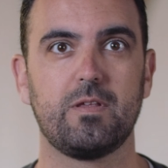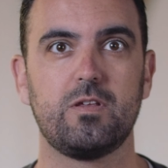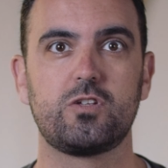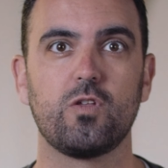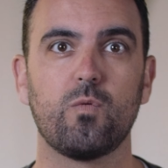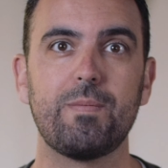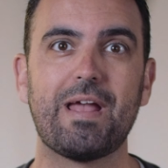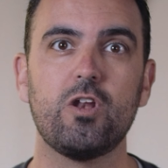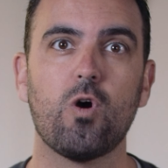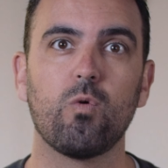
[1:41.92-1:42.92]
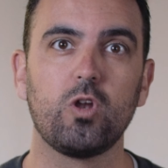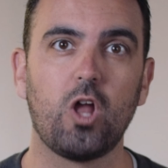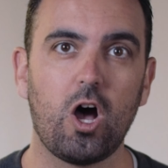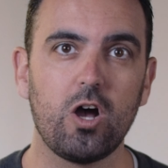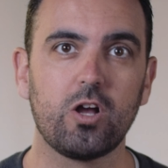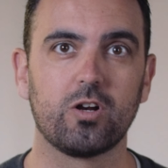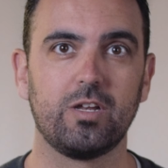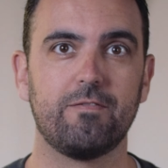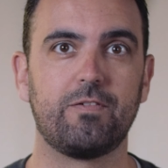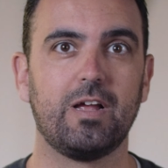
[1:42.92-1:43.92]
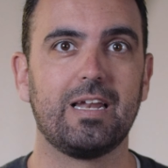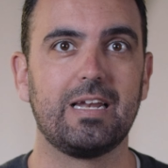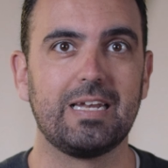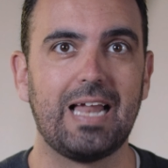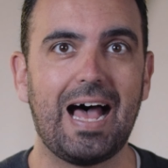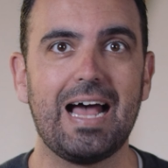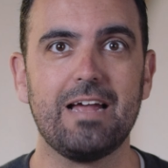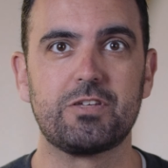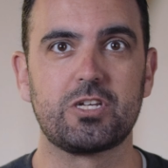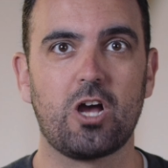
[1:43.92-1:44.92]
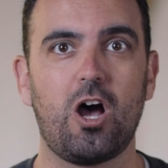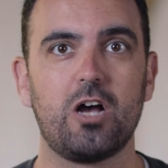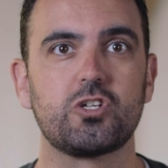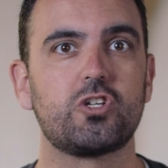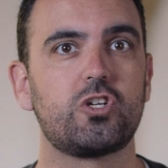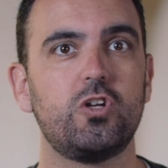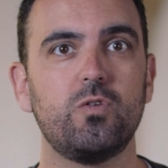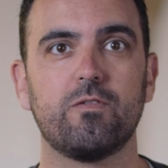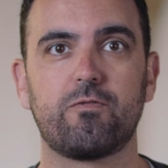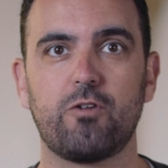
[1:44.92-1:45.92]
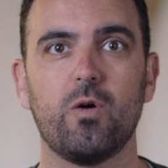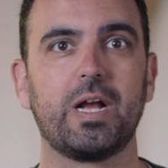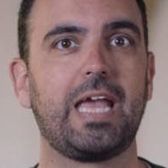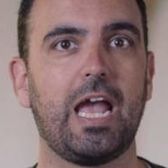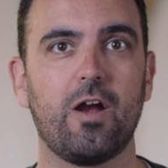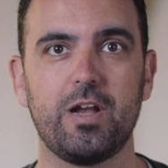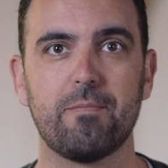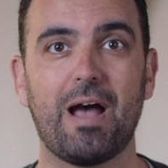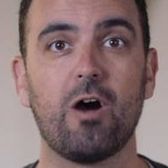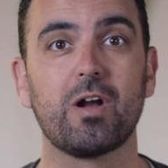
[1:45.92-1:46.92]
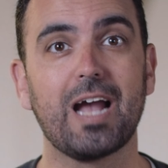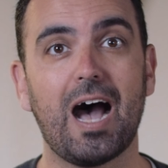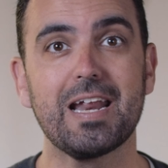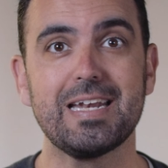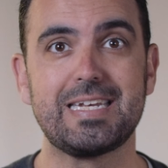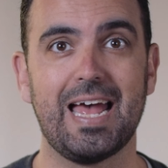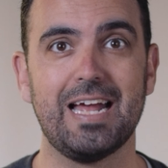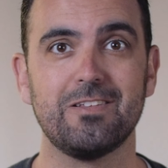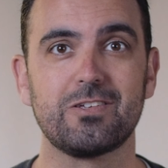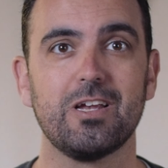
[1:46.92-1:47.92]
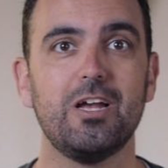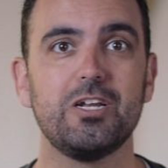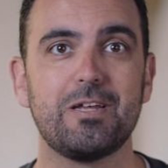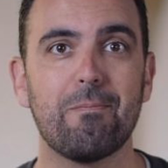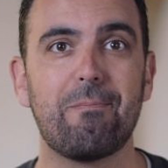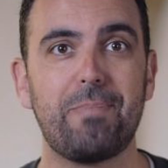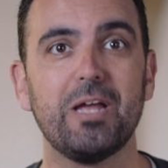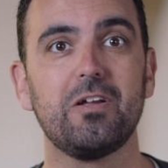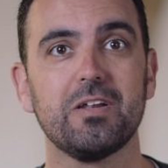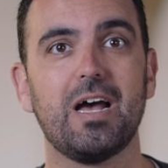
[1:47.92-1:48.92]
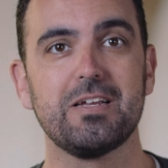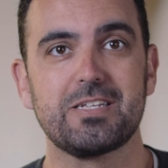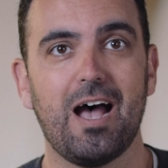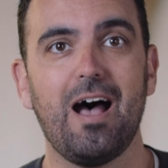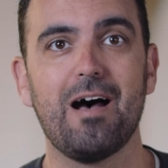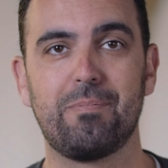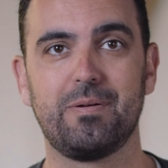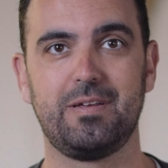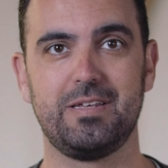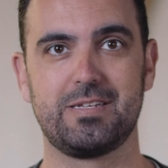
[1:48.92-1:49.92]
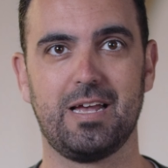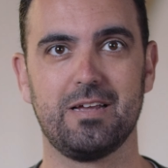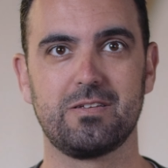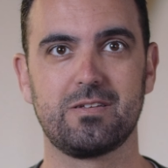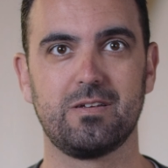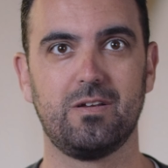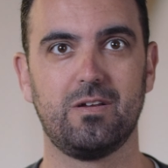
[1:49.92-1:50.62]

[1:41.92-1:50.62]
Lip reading: so that we may no longer live lives tossed to and fro and carried about. God intends to build us up, he says.